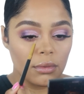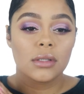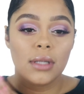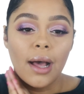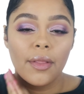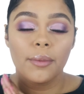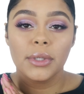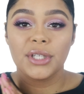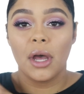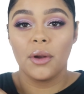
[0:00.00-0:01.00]
Now that
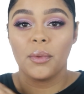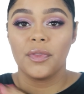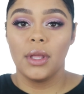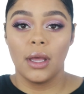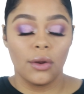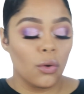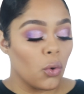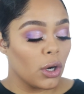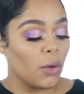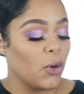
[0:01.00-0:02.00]
we're done with the inner
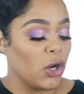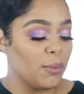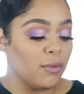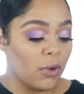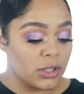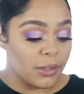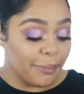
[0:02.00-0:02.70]
corner, we're going to move on to